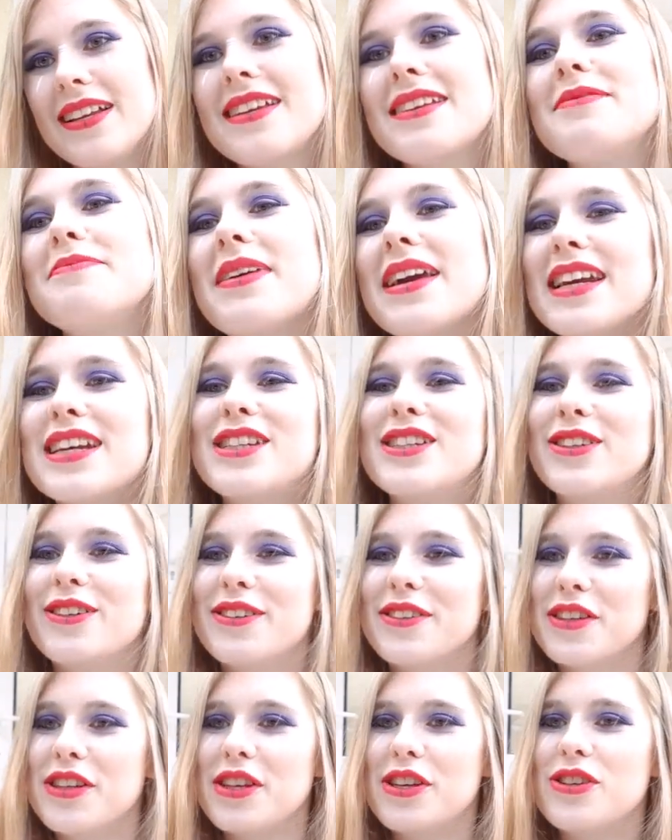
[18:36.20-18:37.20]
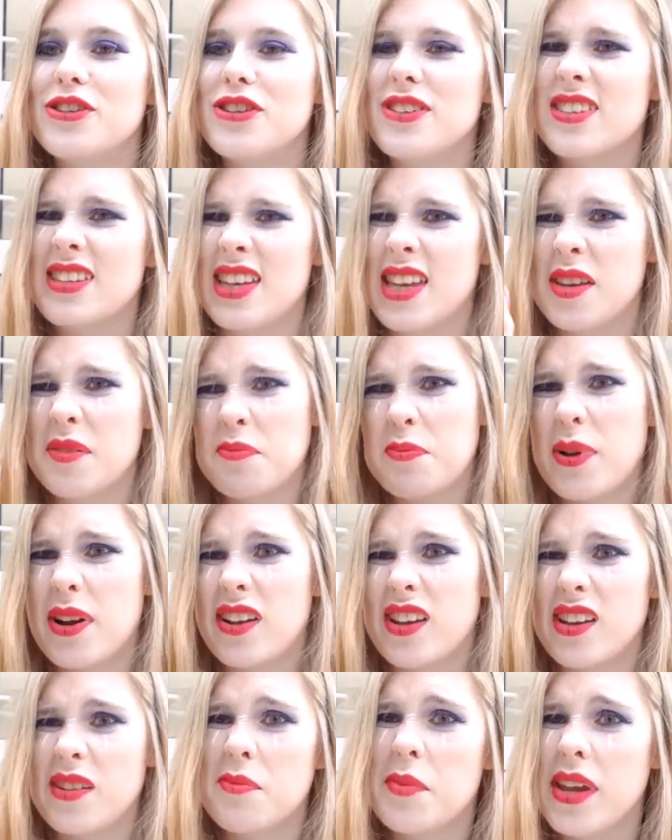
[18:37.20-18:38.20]
make sure that you just keep
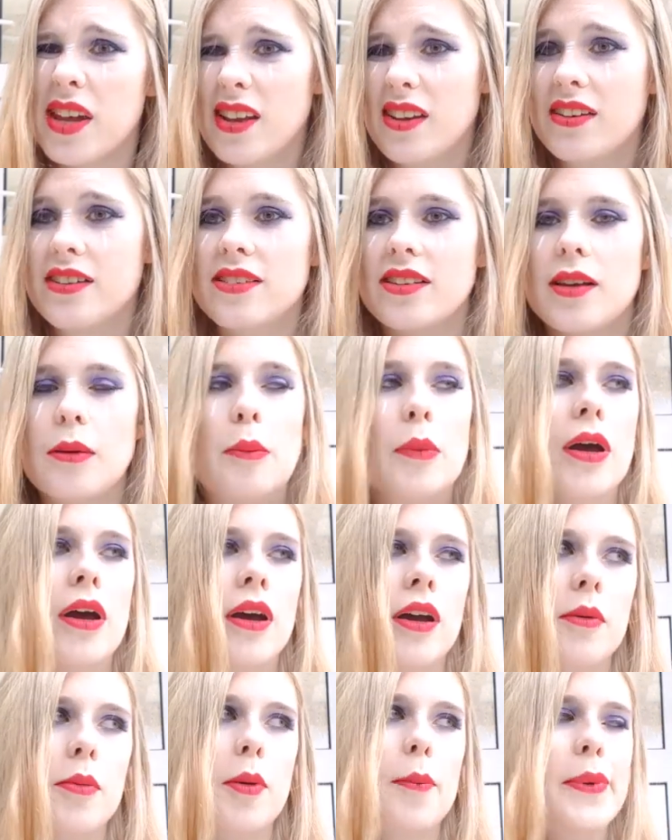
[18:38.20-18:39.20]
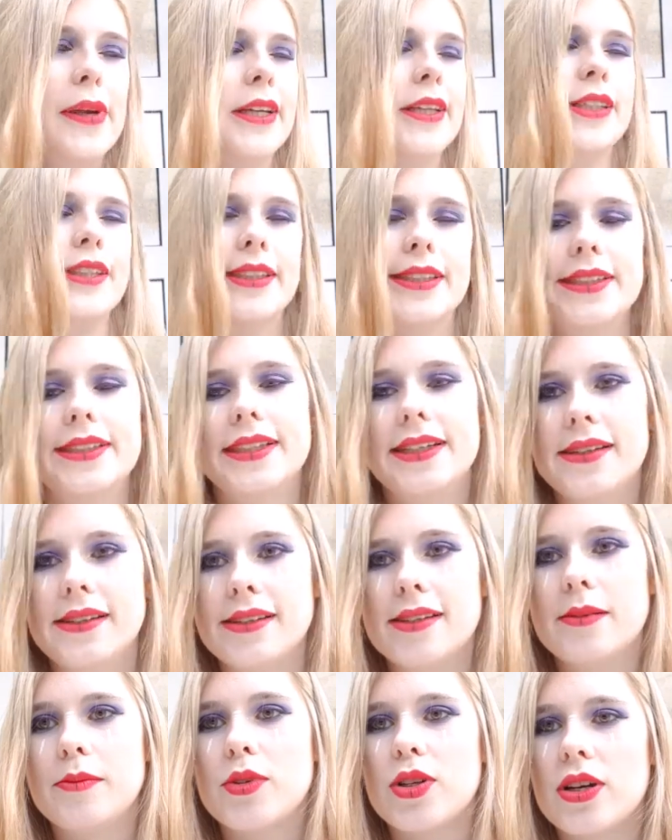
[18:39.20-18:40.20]
bugging me, because I'm a bit shit at that
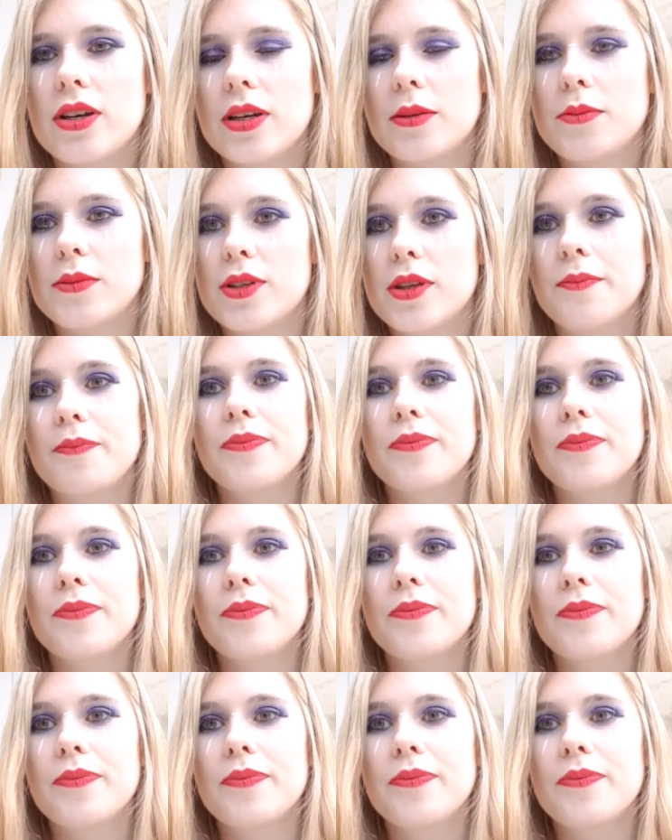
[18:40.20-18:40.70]
sometimes.